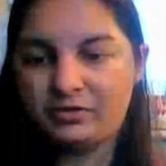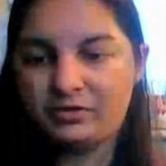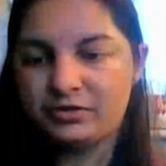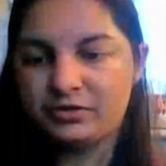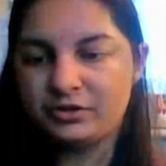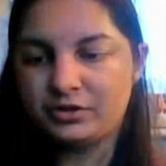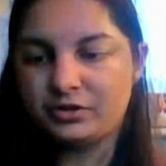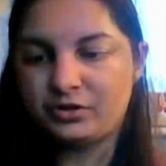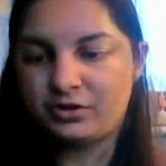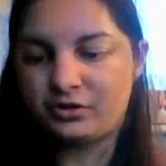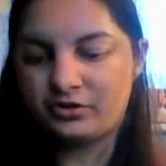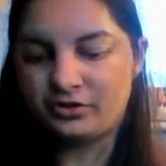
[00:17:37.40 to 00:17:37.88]
I'll
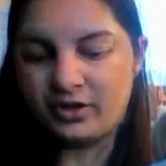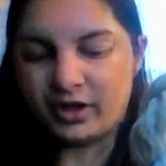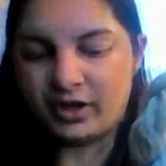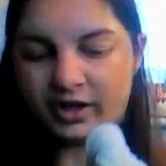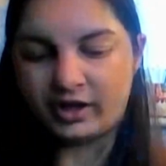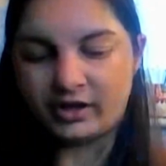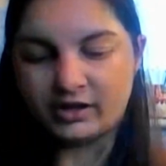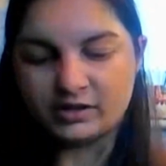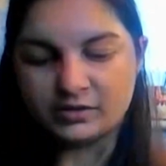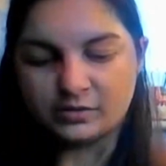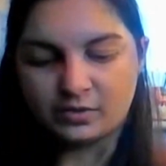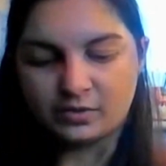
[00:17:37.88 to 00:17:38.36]
do it on
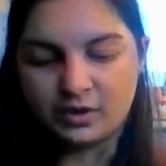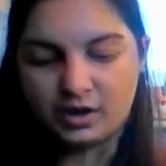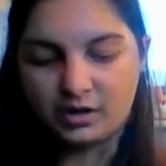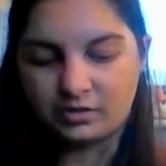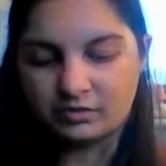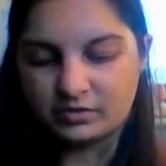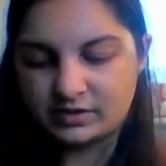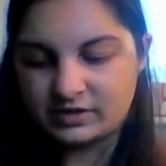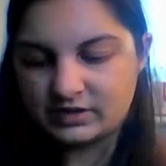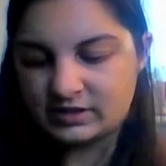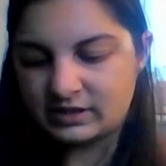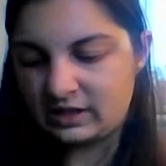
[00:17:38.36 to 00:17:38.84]
that as
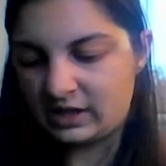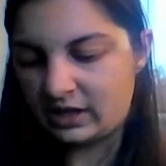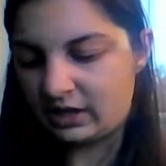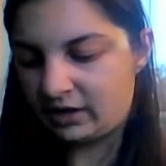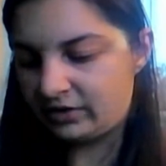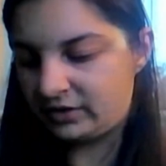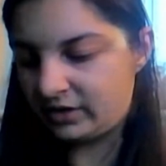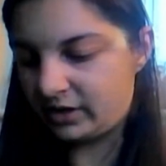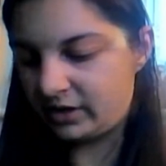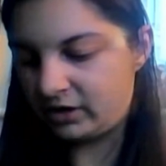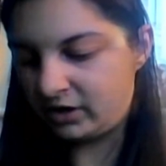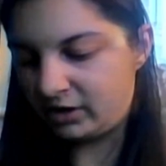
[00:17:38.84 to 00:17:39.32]
well and see
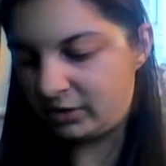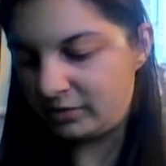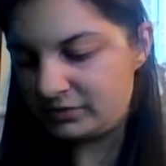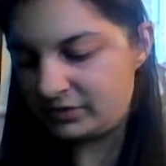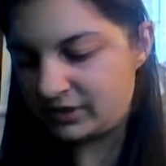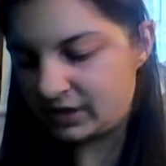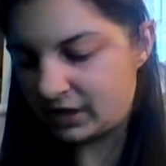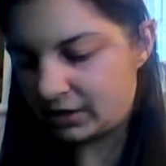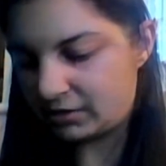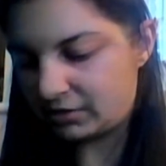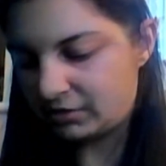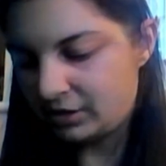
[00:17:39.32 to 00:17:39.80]
how that
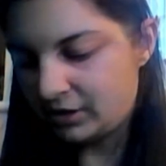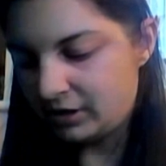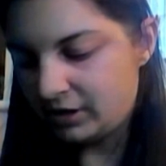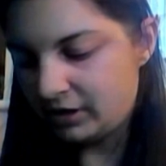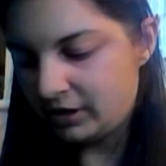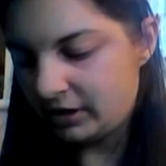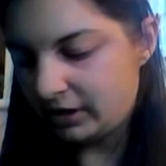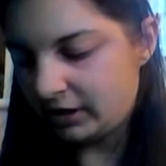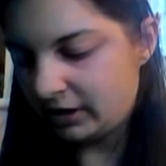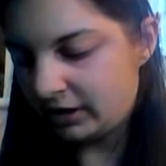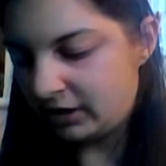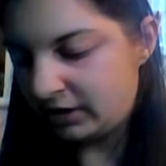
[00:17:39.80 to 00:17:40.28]
comes out.
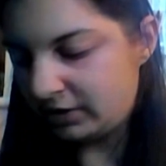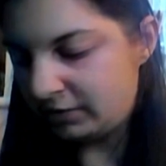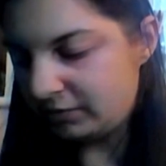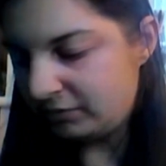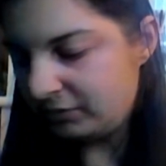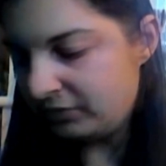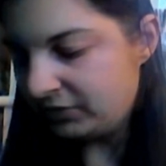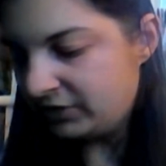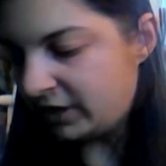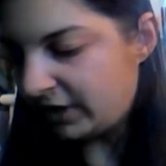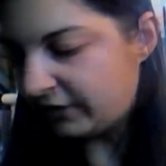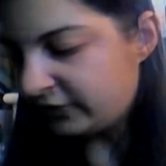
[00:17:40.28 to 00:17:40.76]

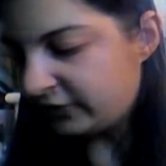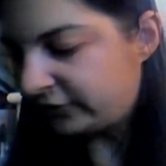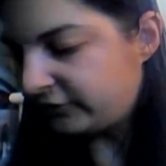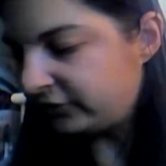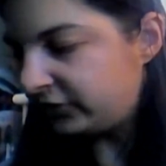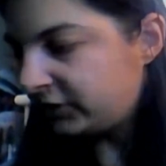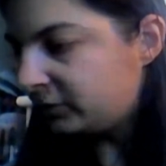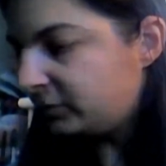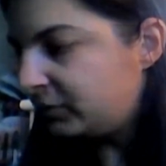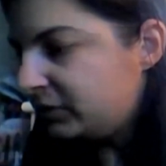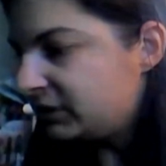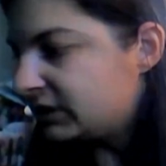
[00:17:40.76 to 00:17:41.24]
The other
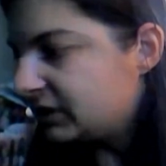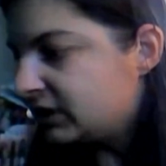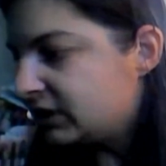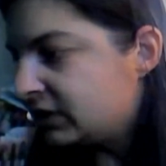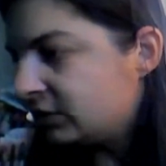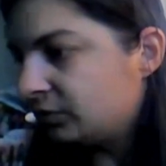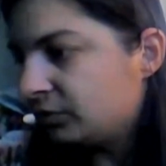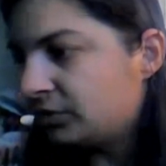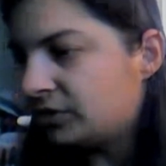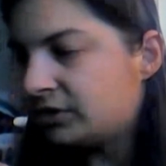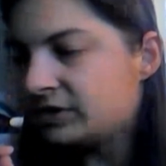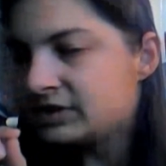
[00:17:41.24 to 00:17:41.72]
thing we
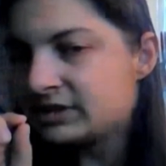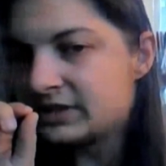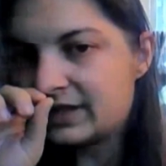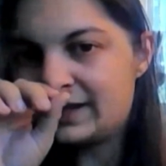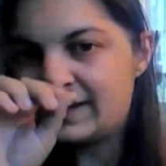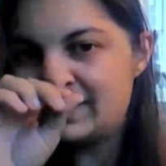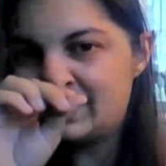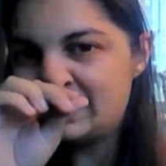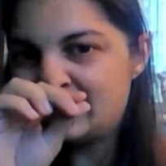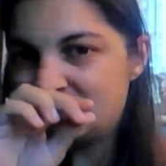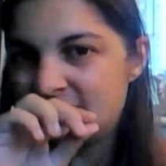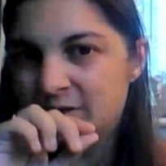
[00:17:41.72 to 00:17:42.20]
did was
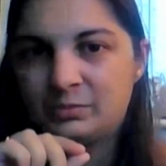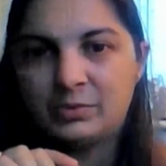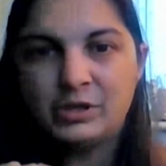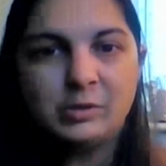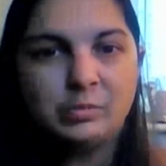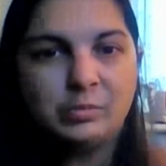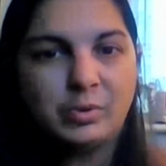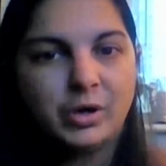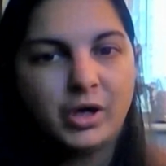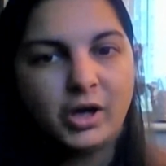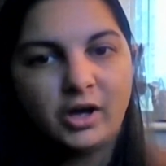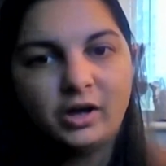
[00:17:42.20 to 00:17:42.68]
a
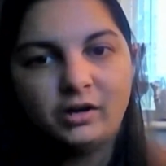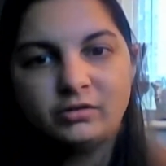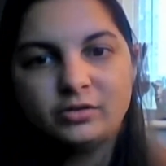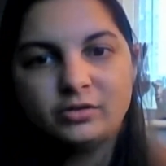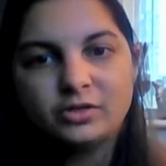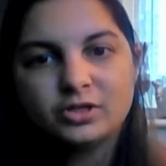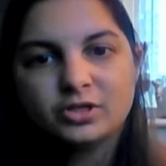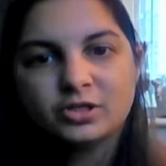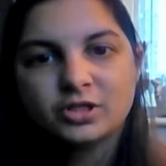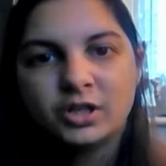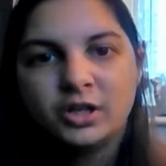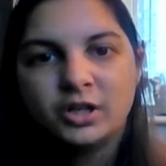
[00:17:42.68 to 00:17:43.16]
zippy
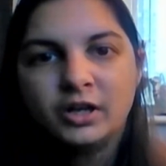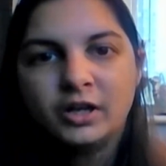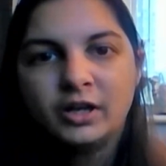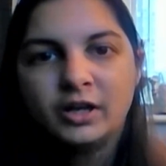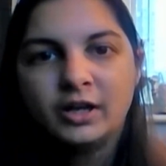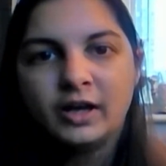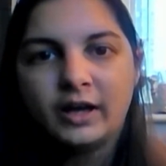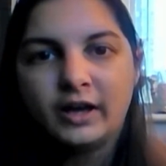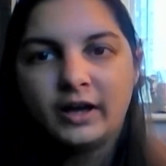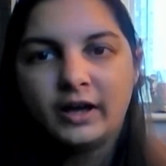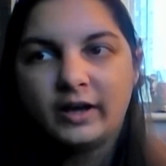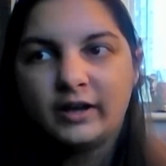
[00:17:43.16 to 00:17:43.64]
pouch,
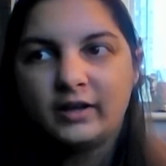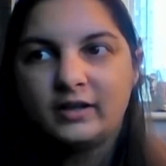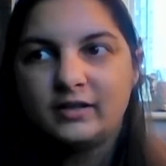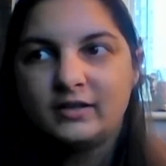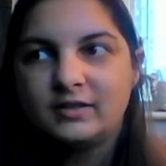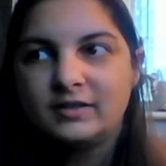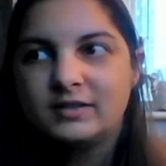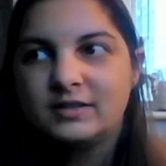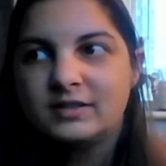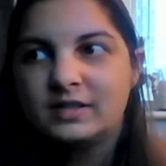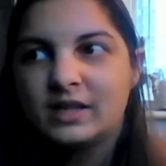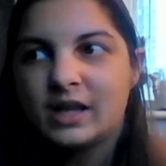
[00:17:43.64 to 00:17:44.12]

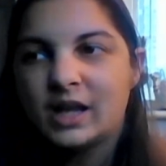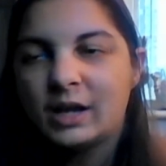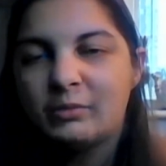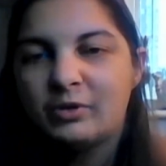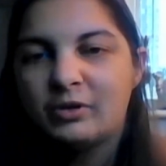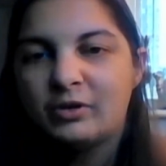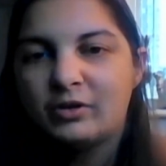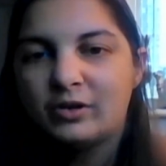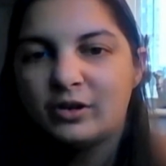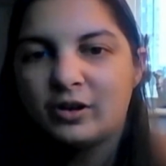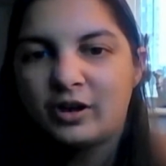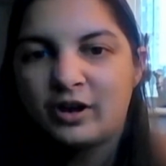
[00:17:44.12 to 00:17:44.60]
and
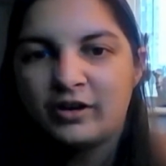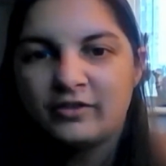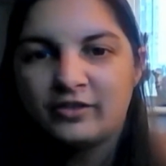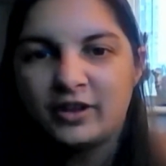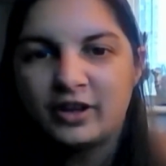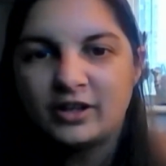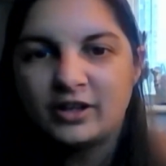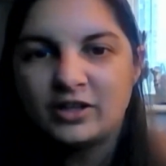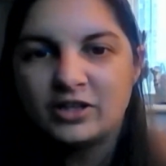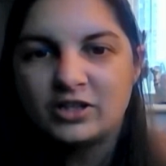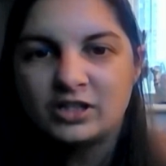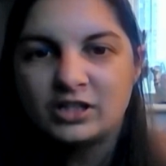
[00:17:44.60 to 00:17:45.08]
Emma and I have
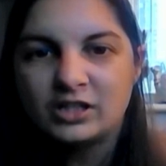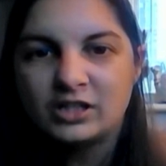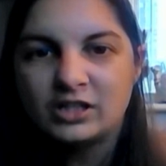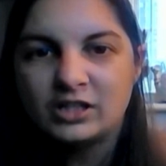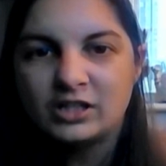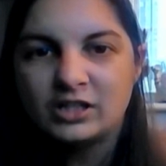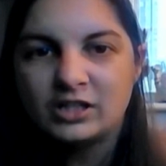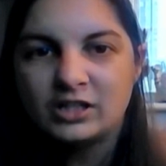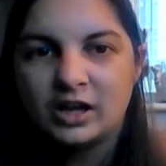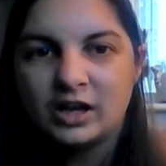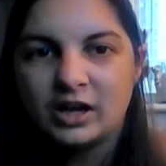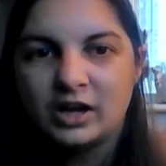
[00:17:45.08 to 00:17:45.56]

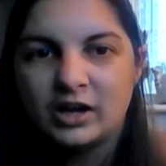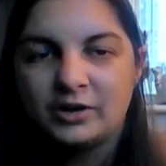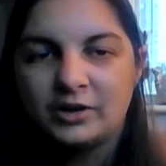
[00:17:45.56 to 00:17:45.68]
actually